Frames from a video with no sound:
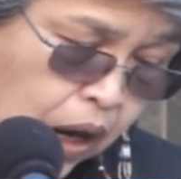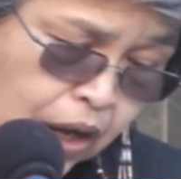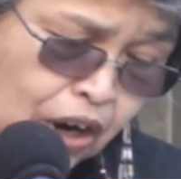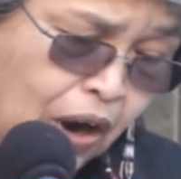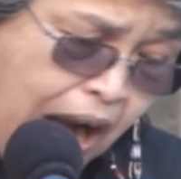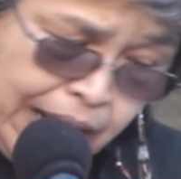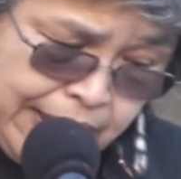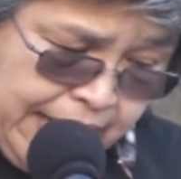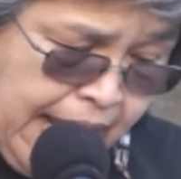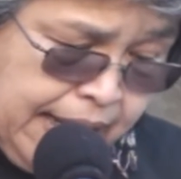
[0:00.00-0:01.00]
Honor our
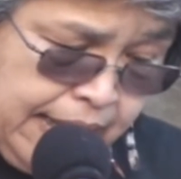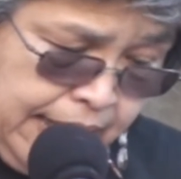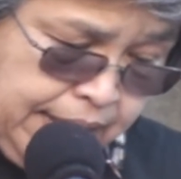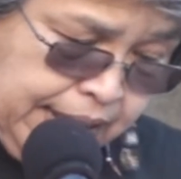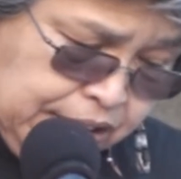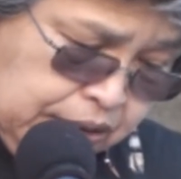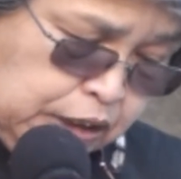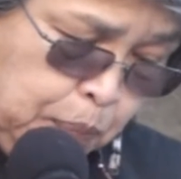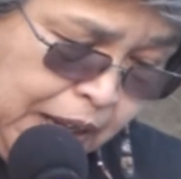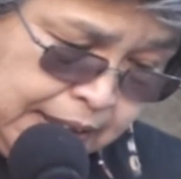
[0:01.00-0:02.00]
Canadian
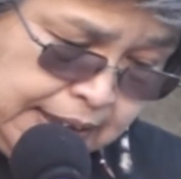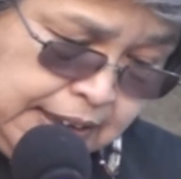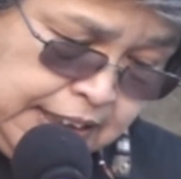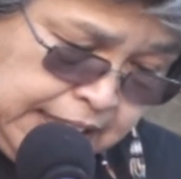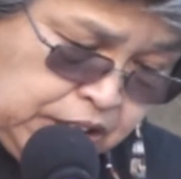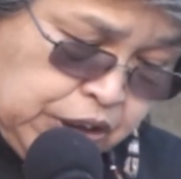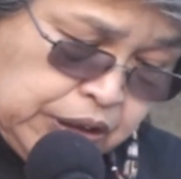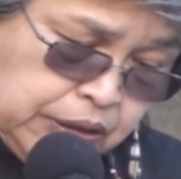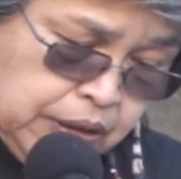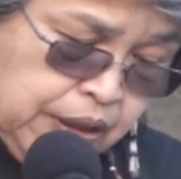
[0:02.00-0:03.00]
Indigenous brothers and
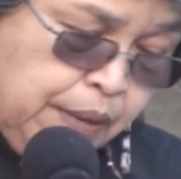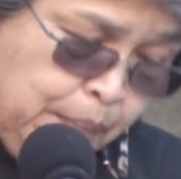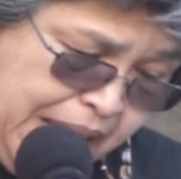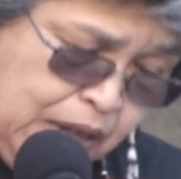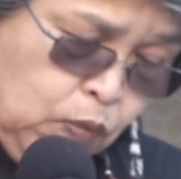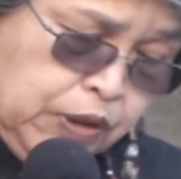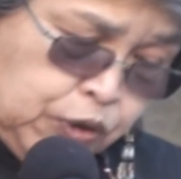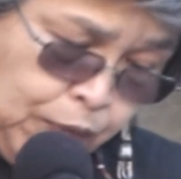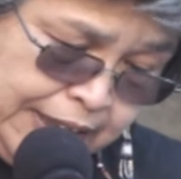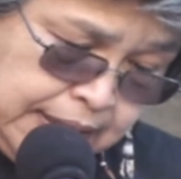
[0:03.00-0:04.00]
sisters. Meet
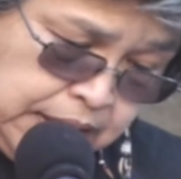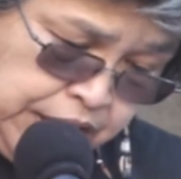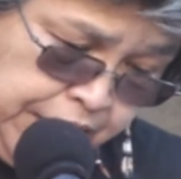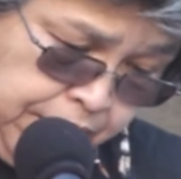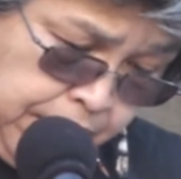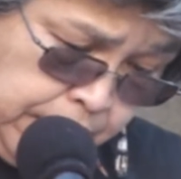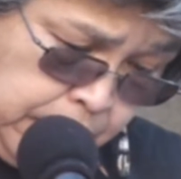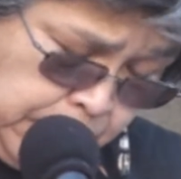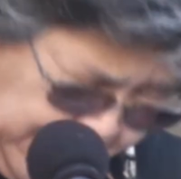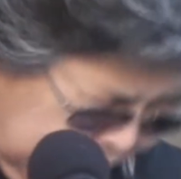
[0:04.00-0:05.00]
with Theresa
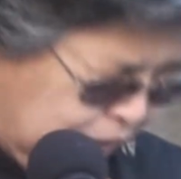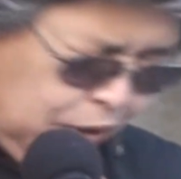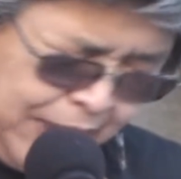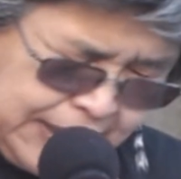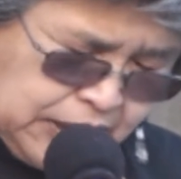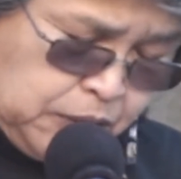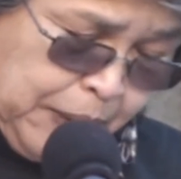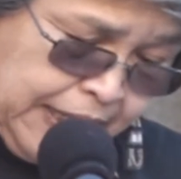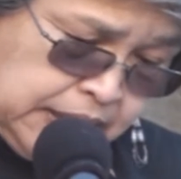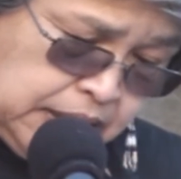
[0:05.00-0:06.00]

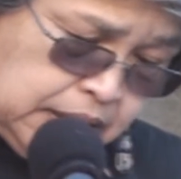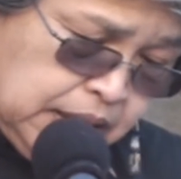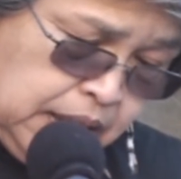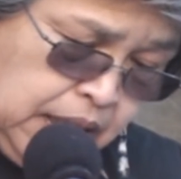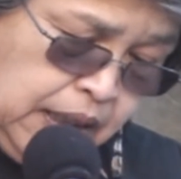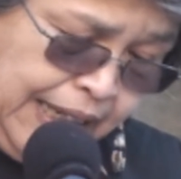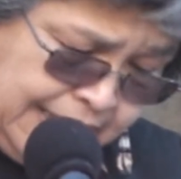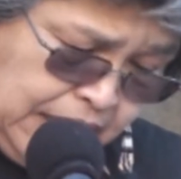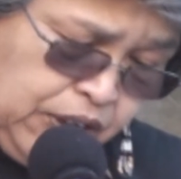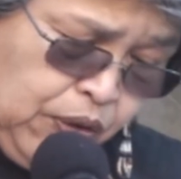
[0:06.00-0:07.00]
Spence.
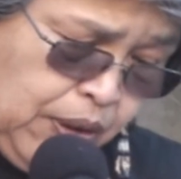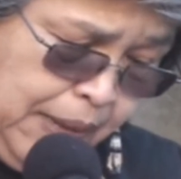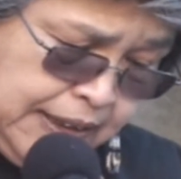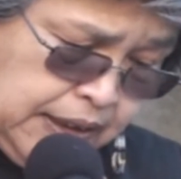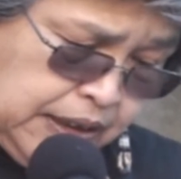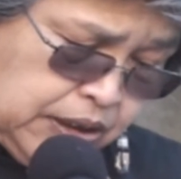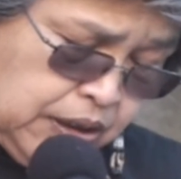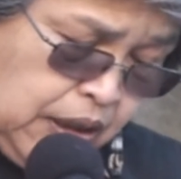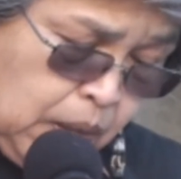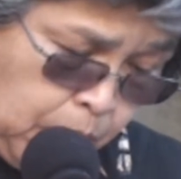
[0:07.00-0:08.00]
Listen to her message.
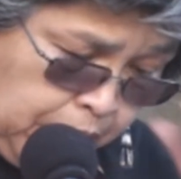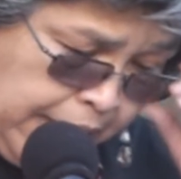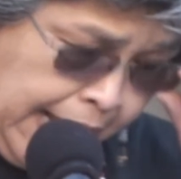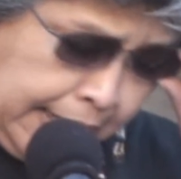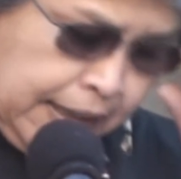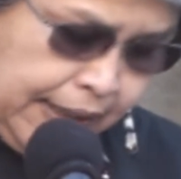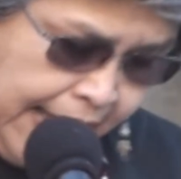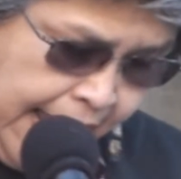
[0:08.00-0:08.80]
Protect the